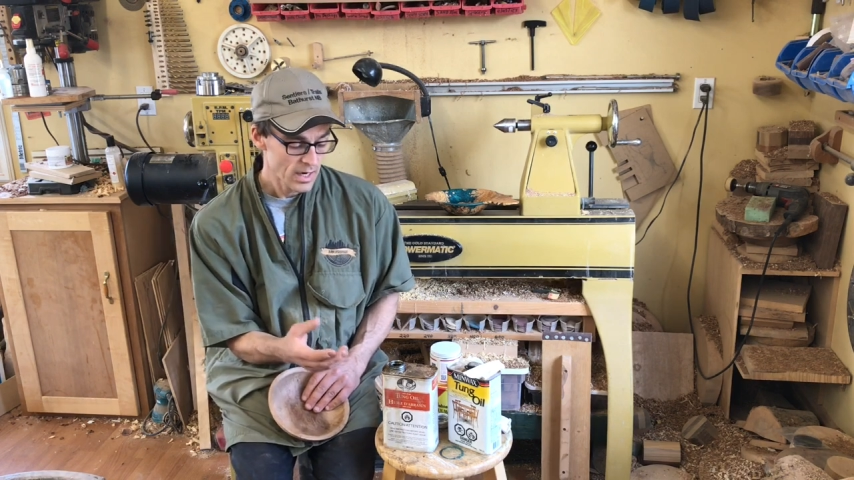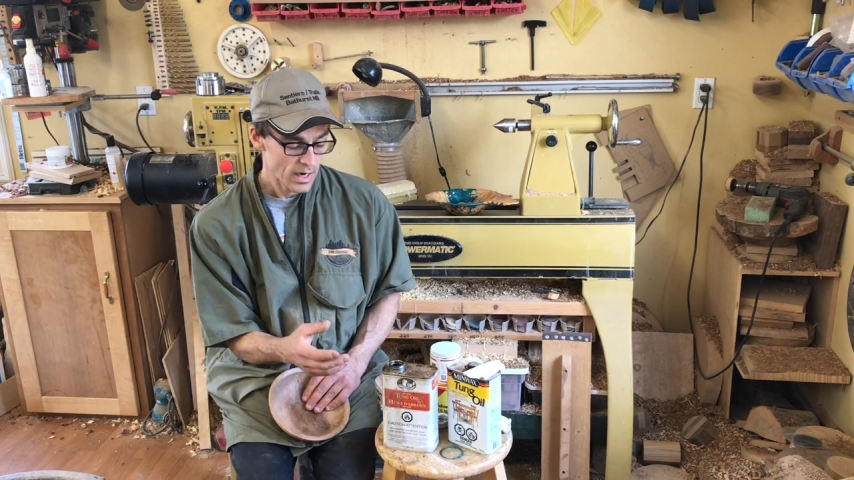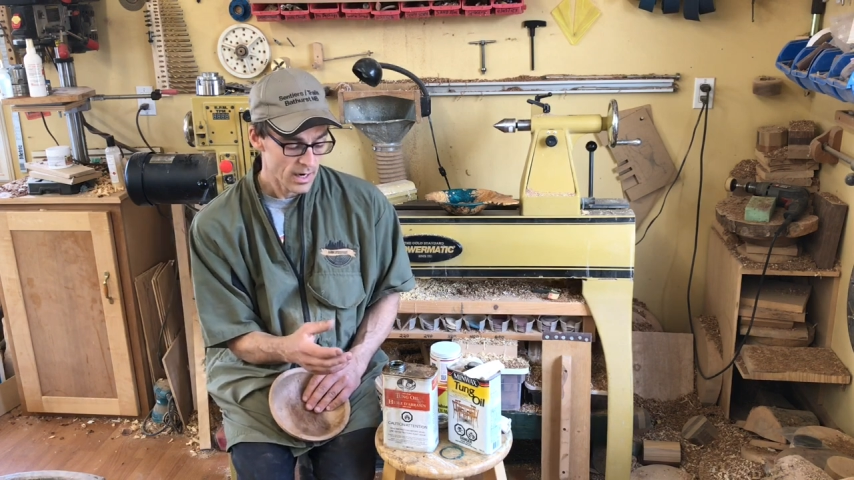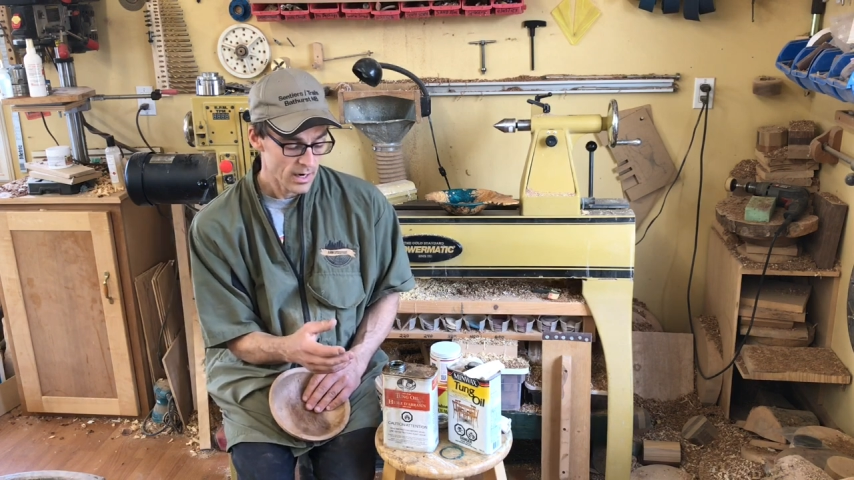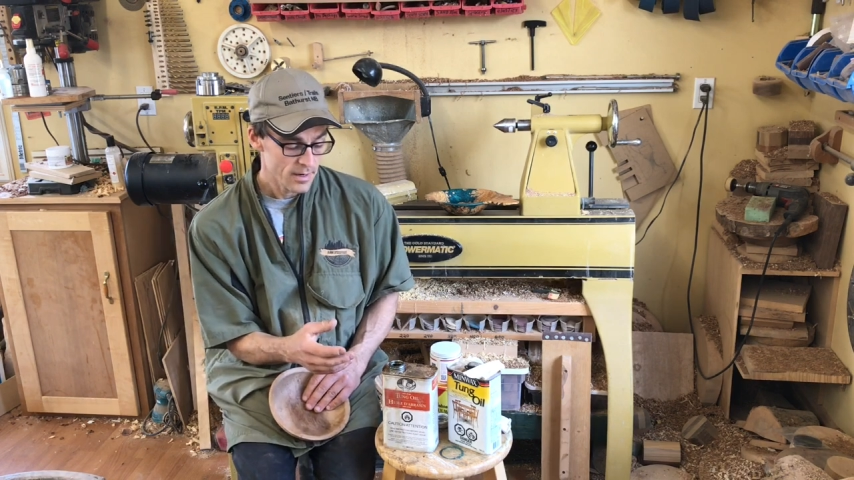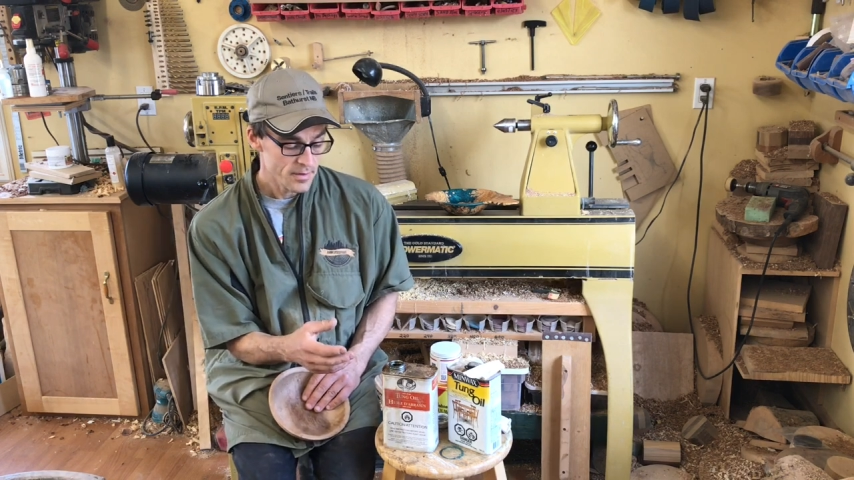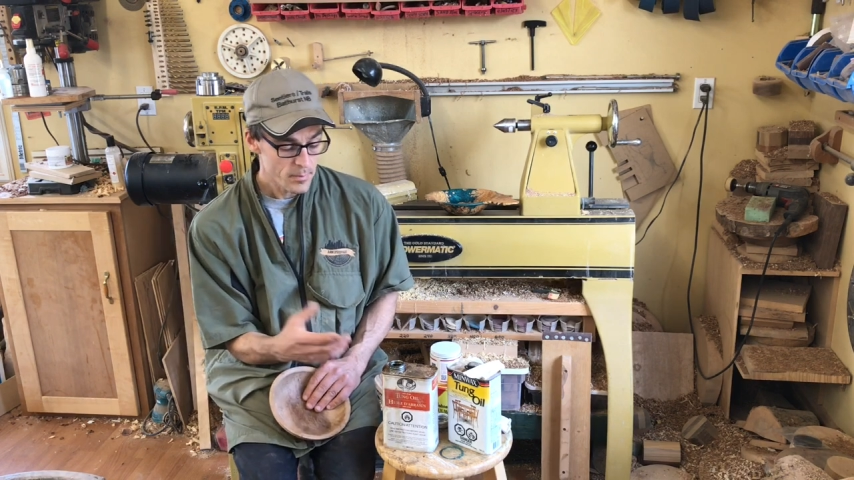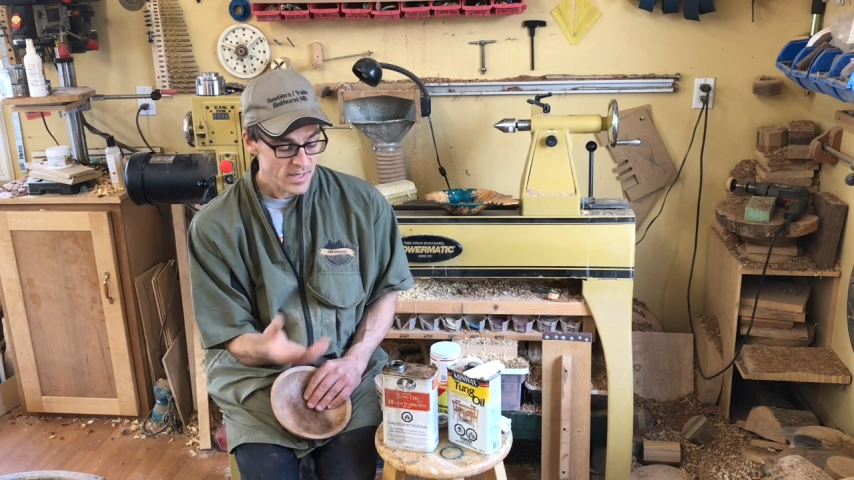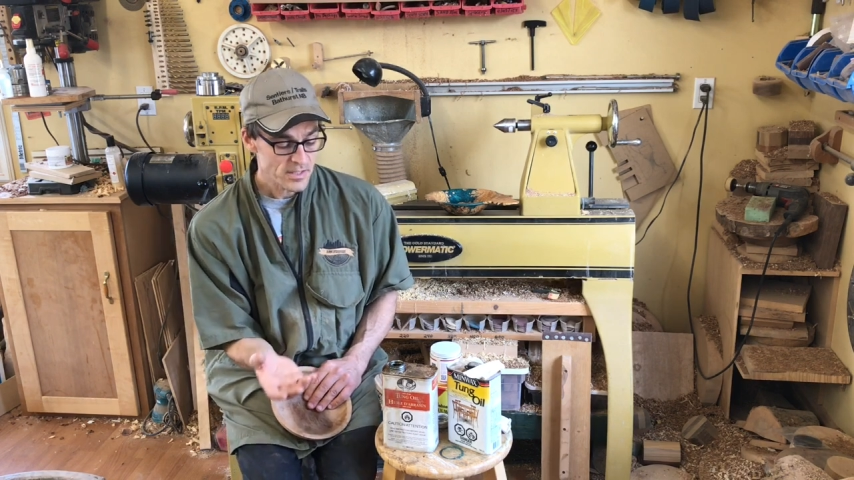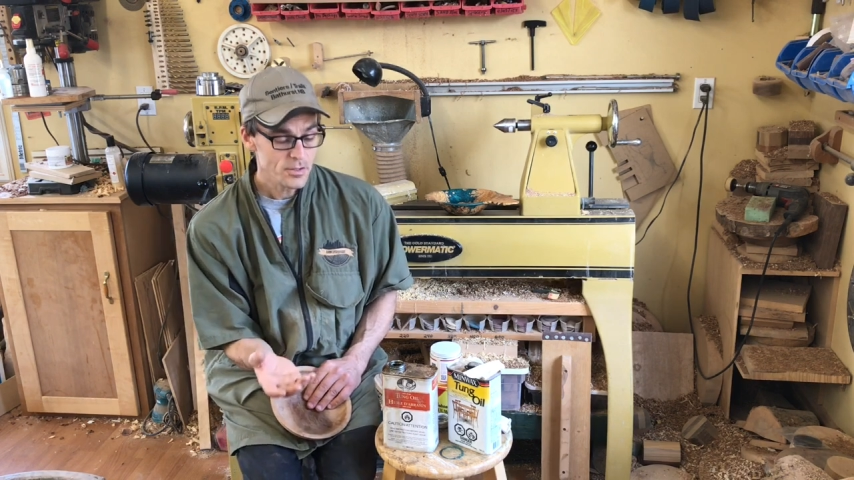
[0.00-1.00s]
The
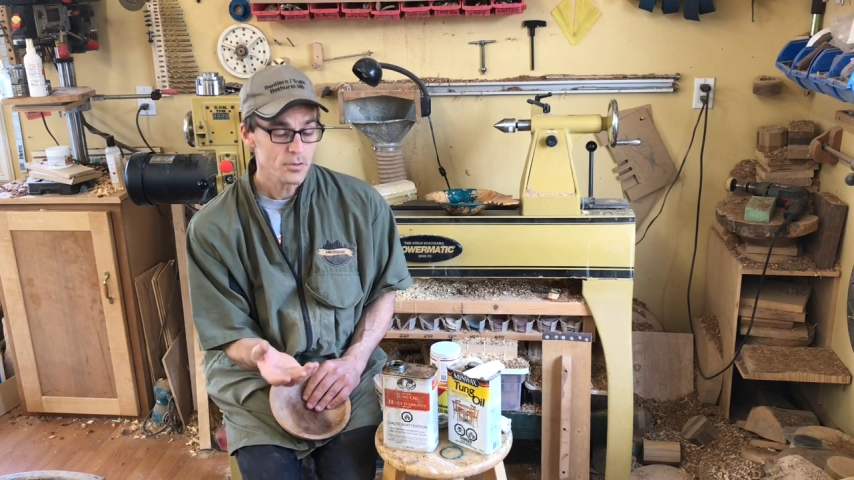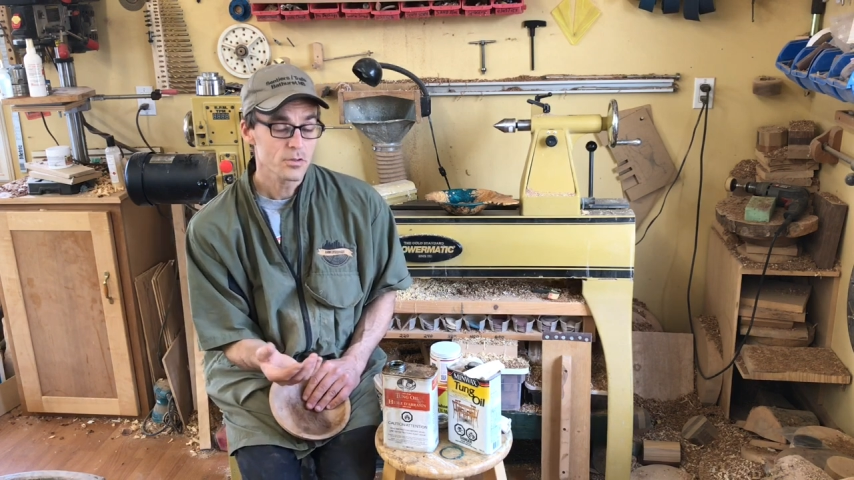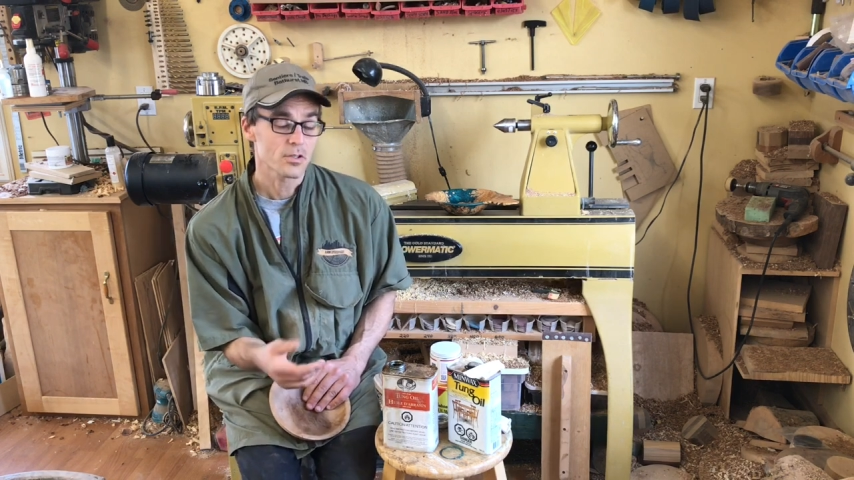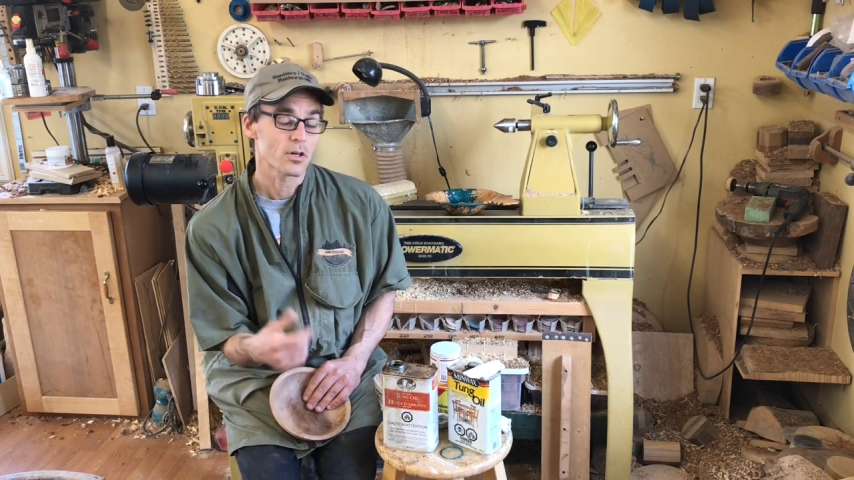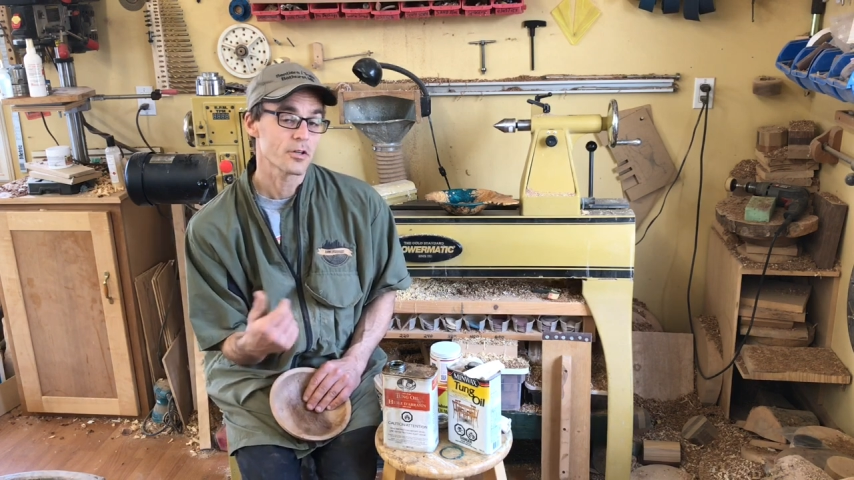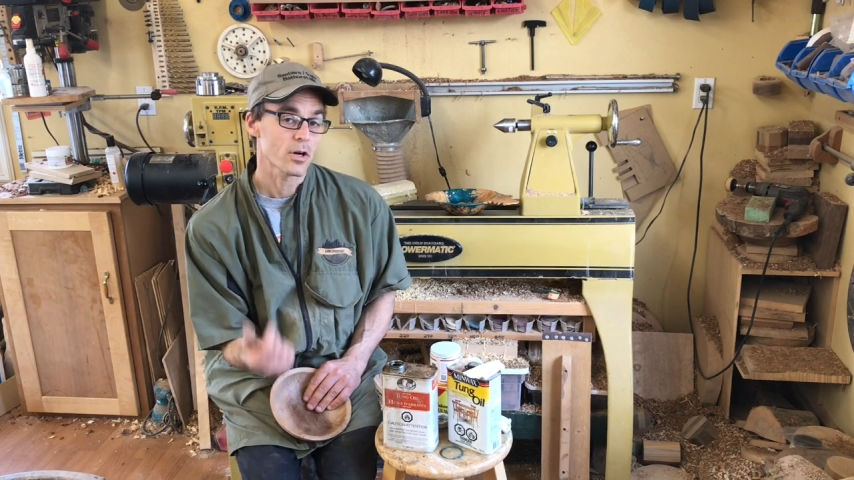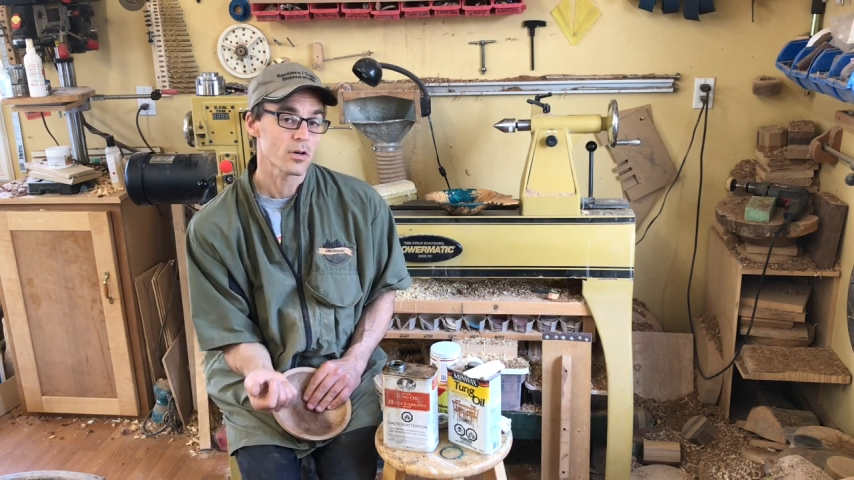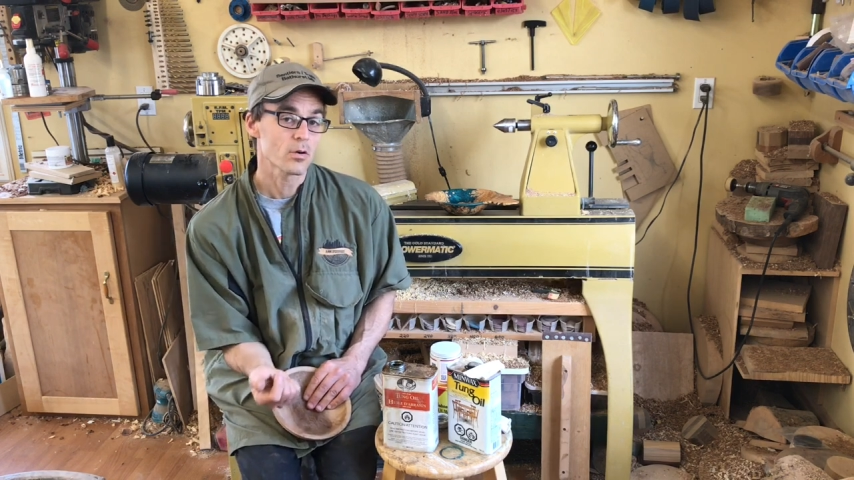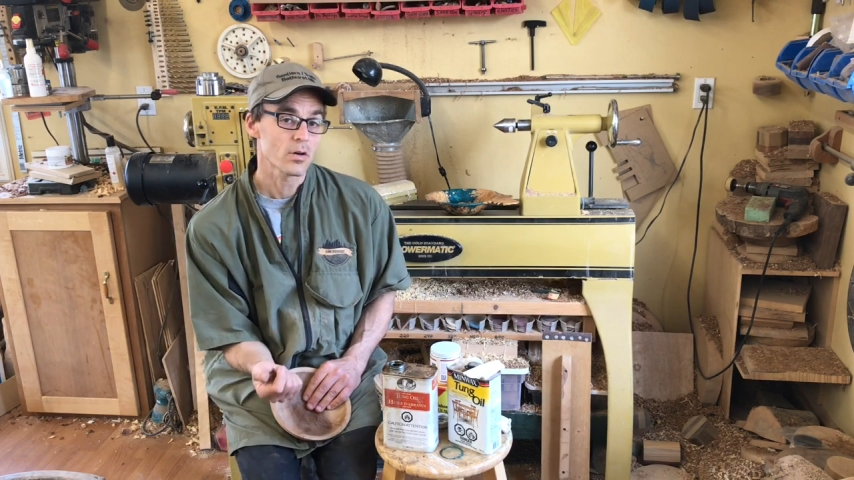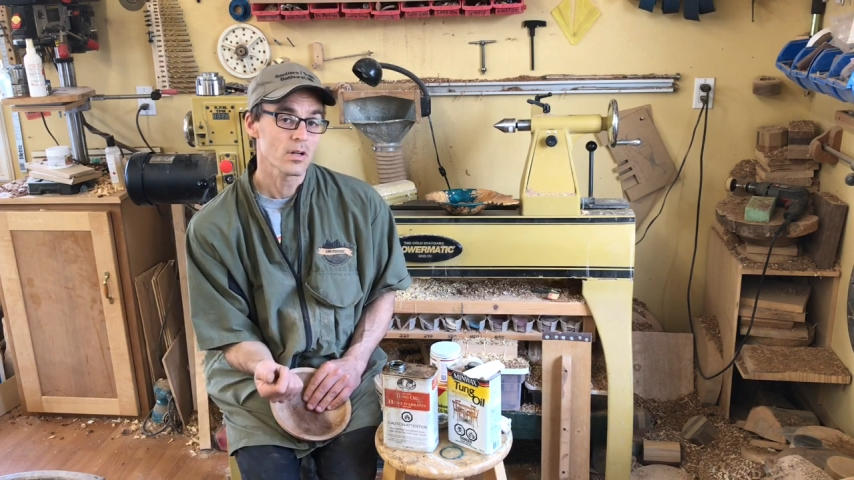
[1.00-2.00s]
best to use are tung
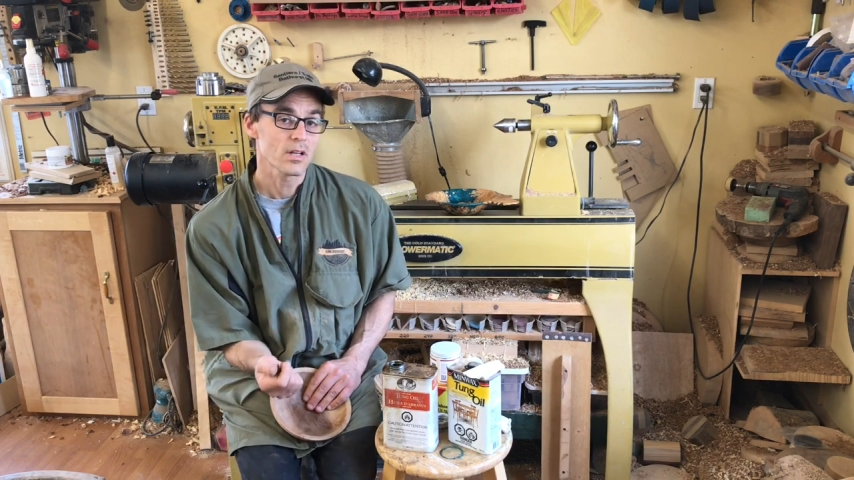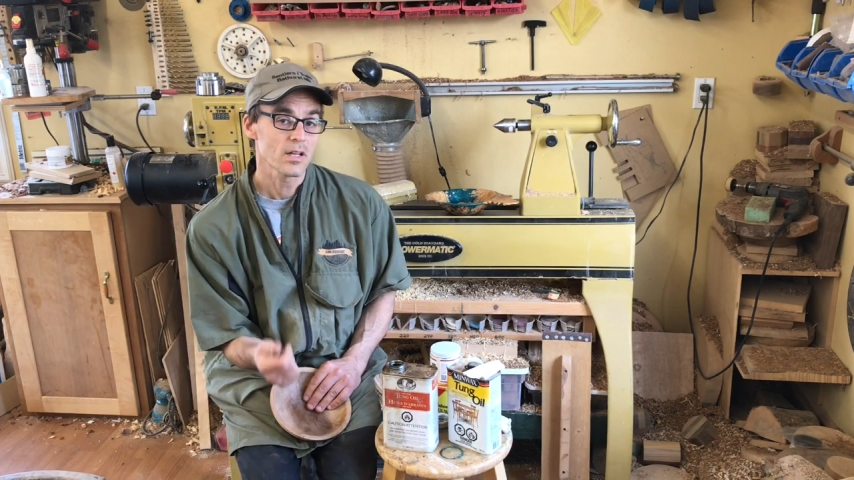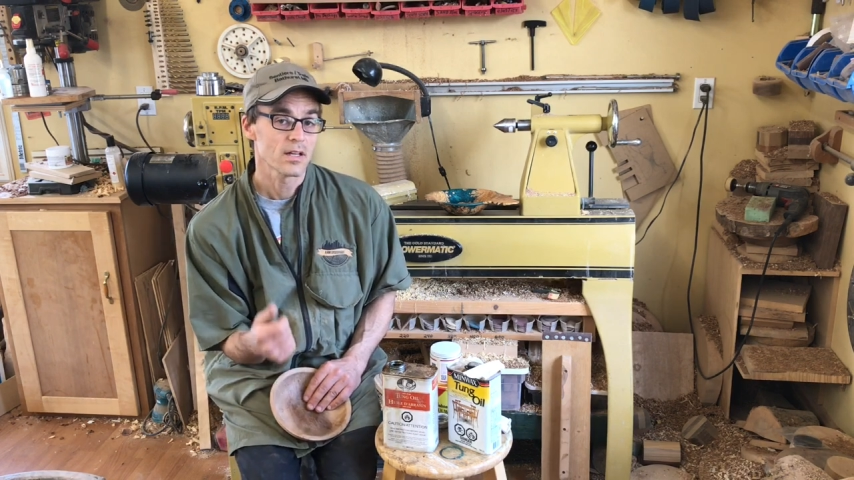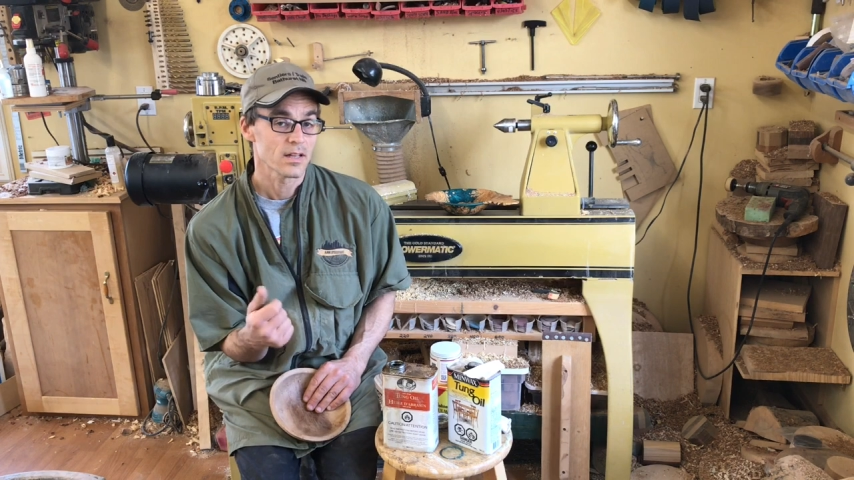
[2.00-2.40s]
oil,